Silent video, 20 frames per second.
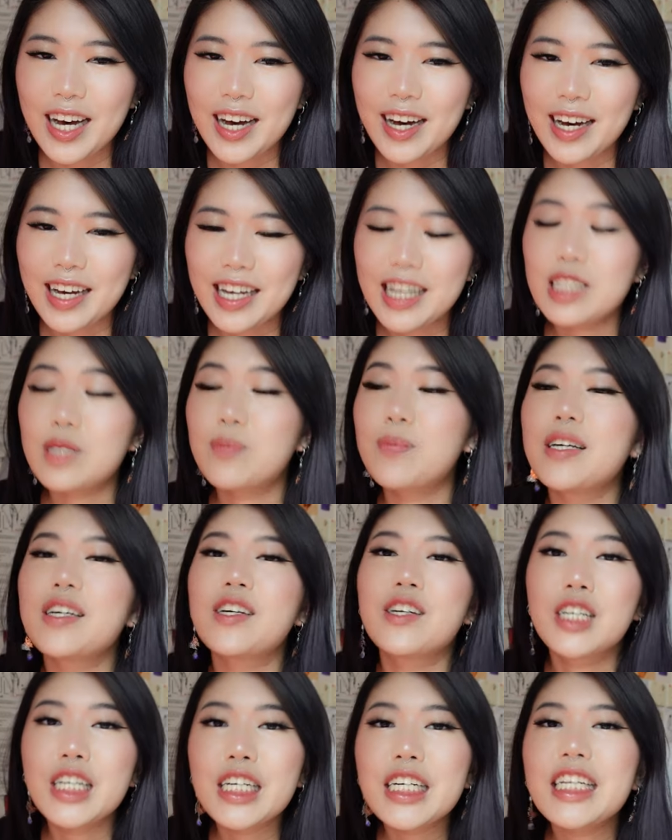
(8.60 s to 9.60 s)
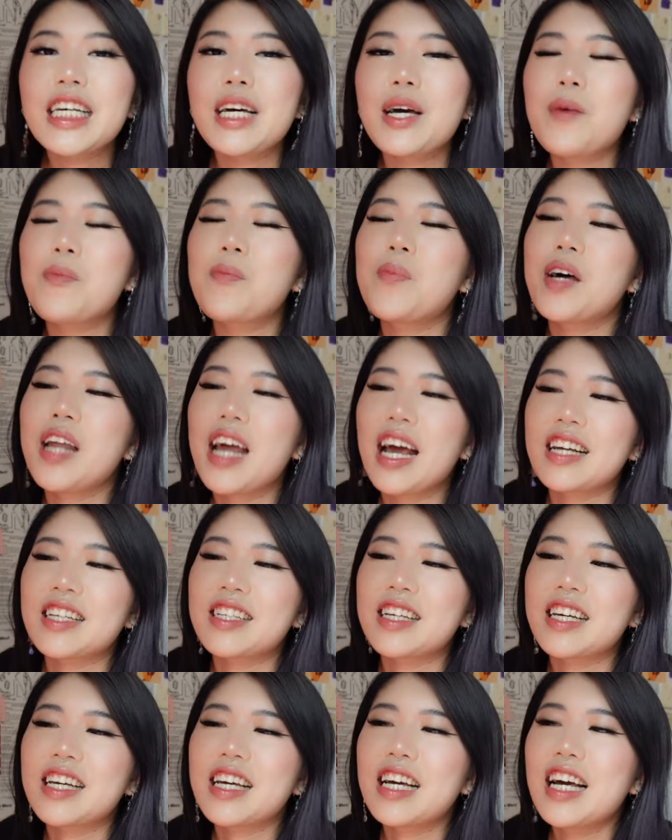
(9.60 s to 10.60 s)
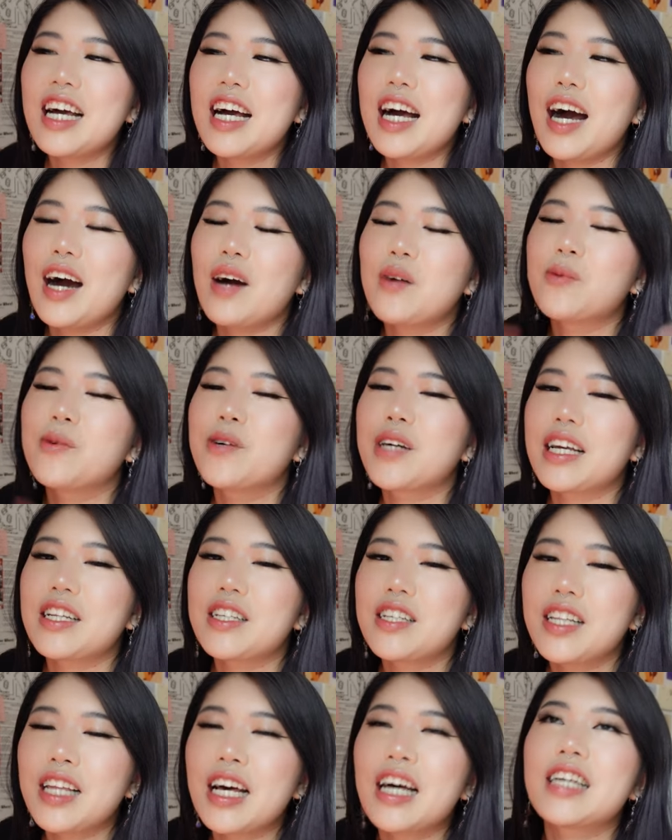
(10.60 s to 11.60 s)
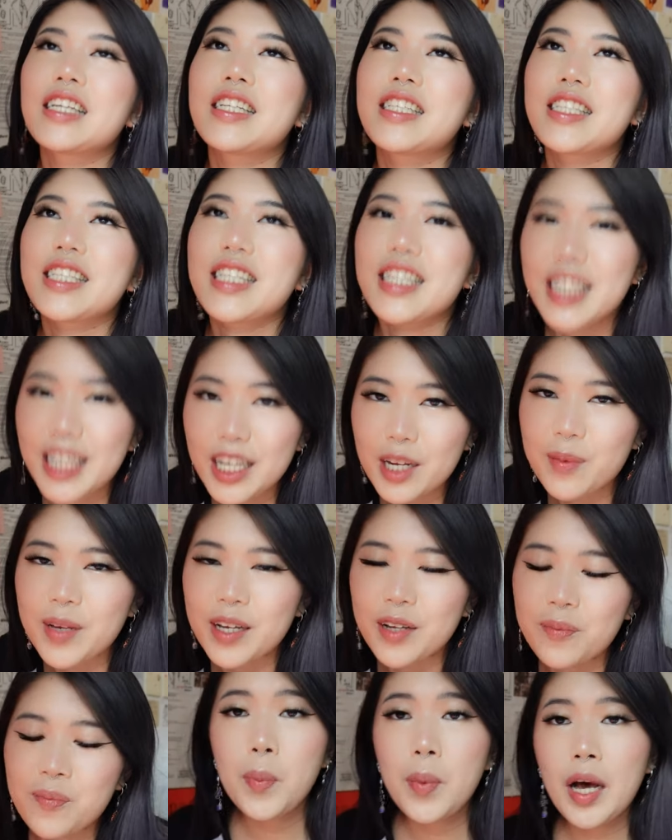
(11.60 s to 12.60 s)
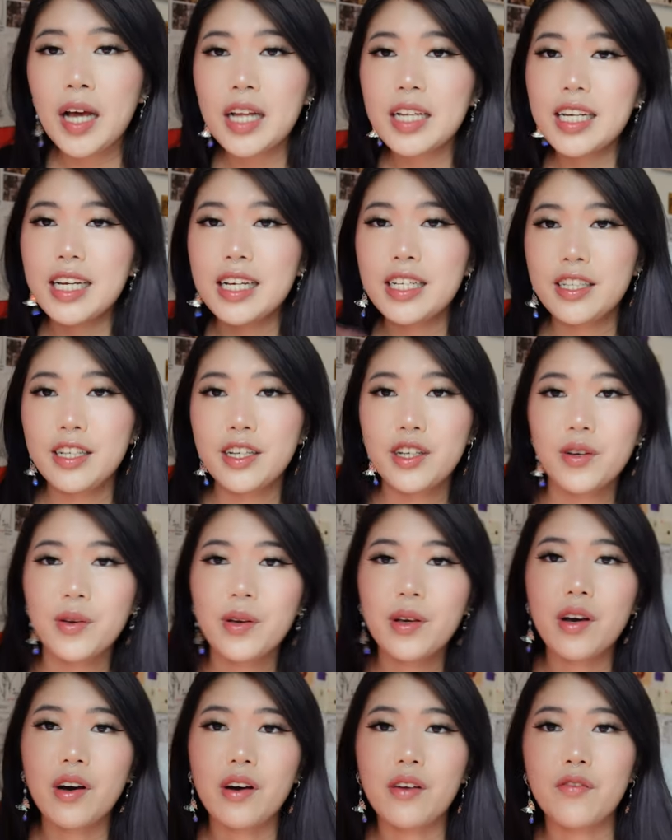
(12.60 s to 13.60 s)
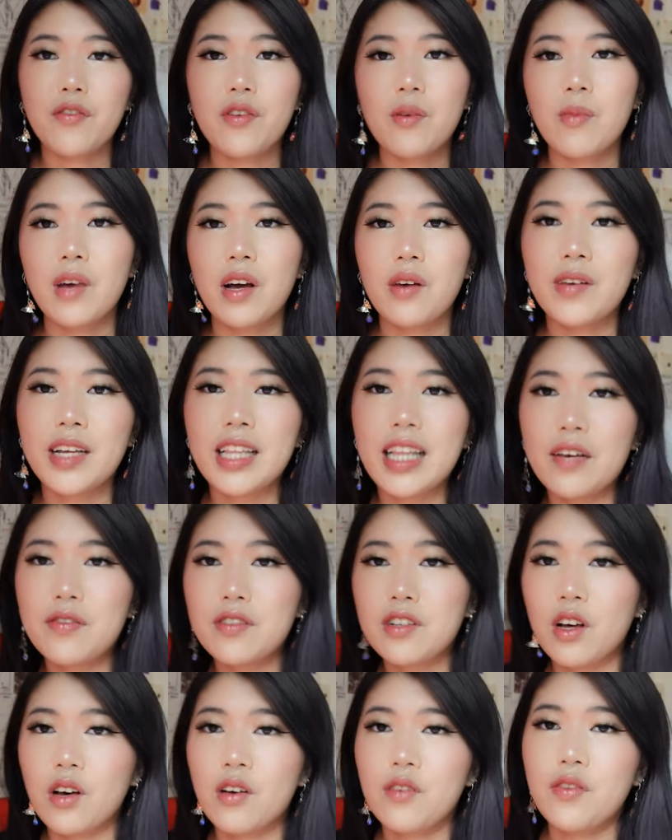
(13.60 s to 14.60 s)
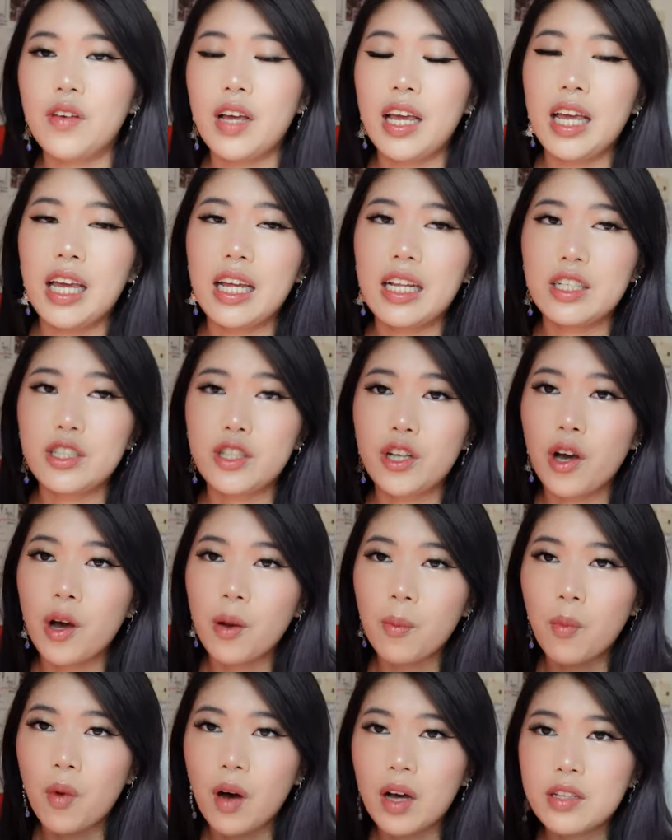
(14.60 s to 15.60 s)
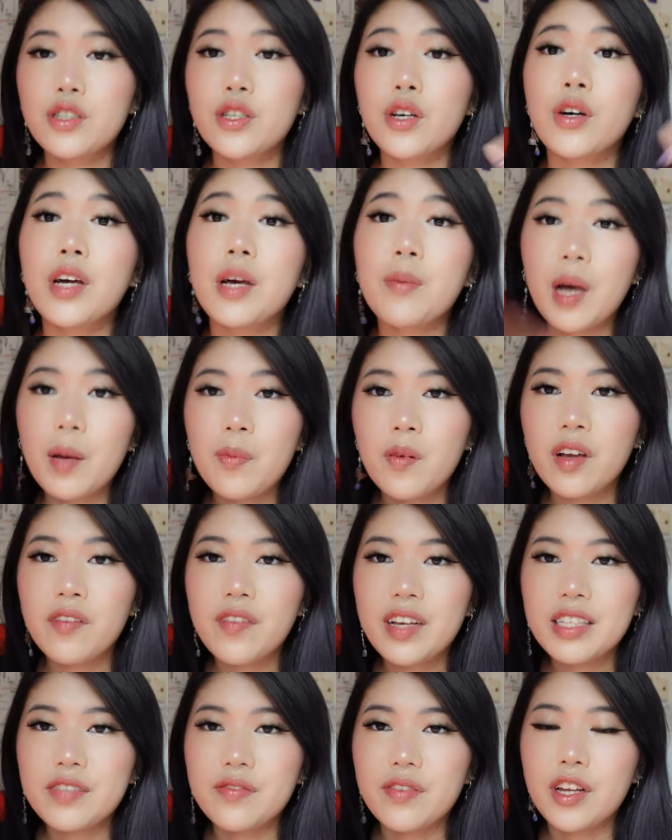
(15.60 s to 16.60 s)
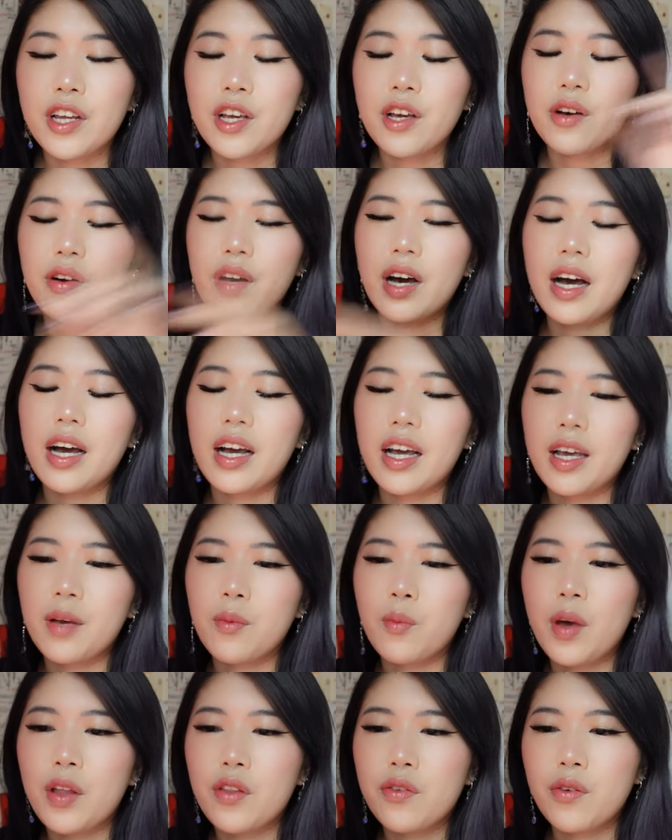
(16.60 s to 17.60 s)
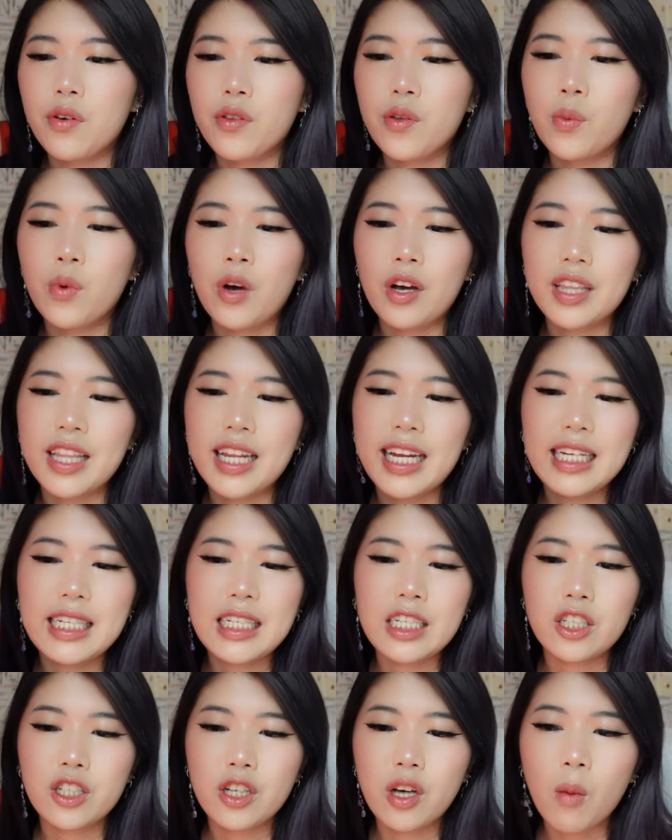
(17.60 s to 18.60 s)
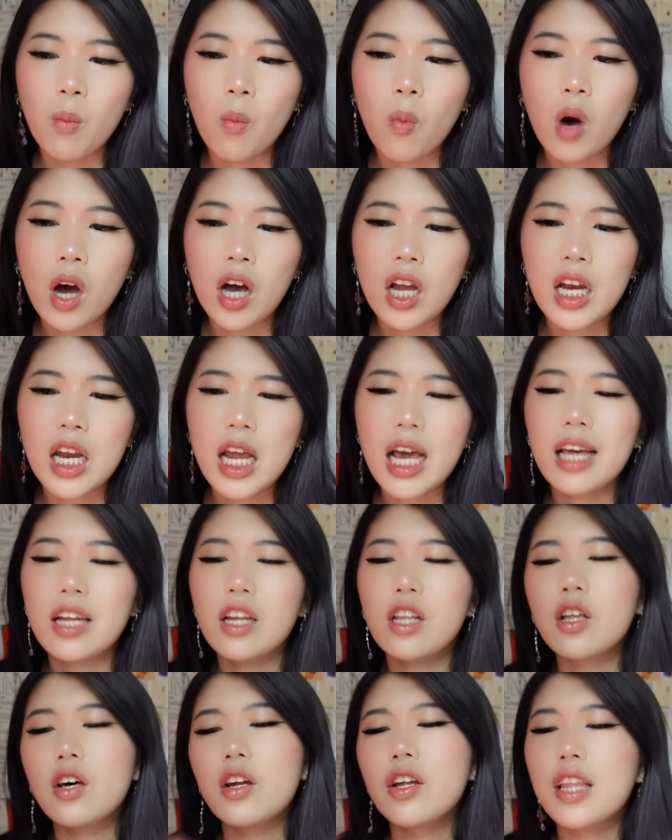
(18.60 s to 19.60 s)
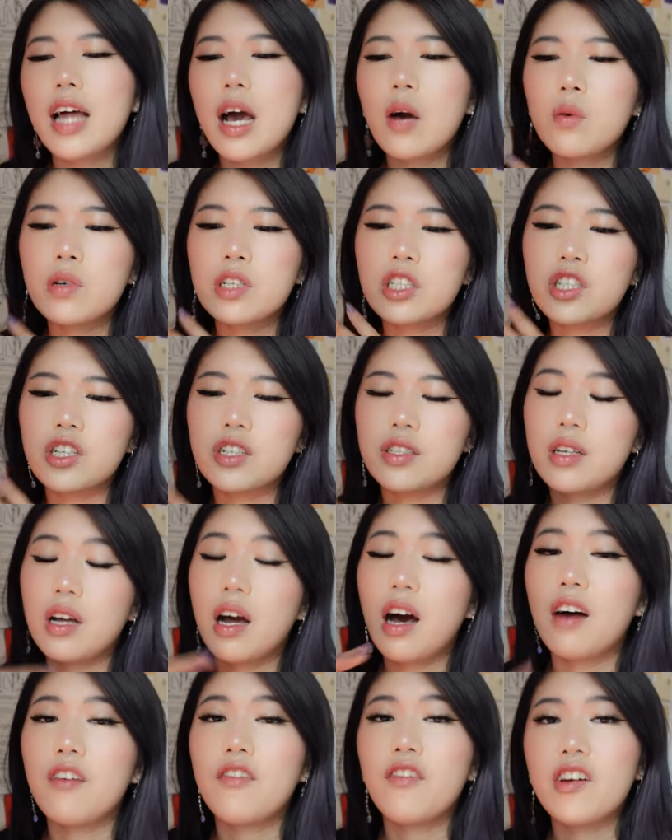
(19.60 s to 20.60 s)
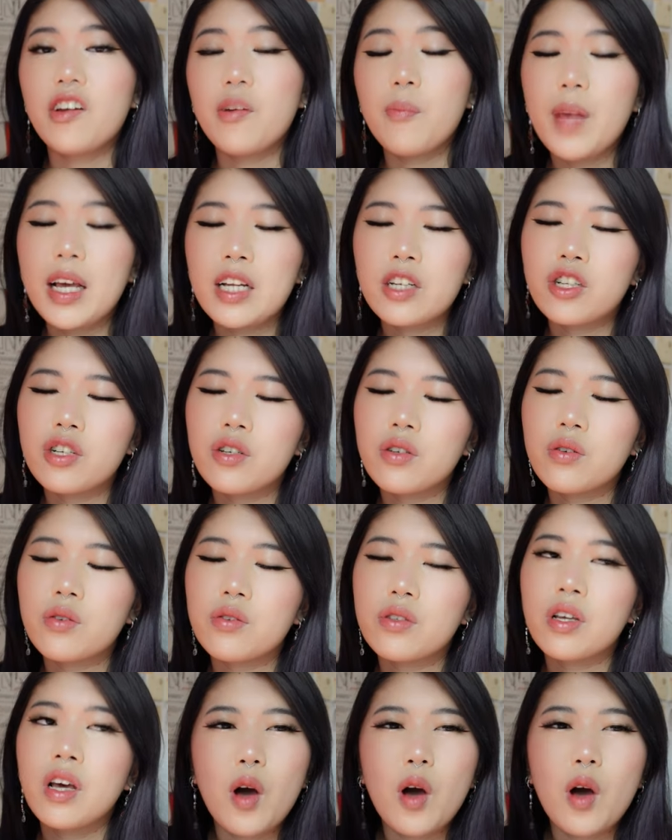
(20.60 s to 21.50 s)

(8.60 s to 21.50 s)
Uh, it's been good, but hectic. Uh, we'll get to that in a bit. But continuing on from where we left off in term one. So in my previous video, I went through all the work that I did in term one, and a lot of that was just art fundamentals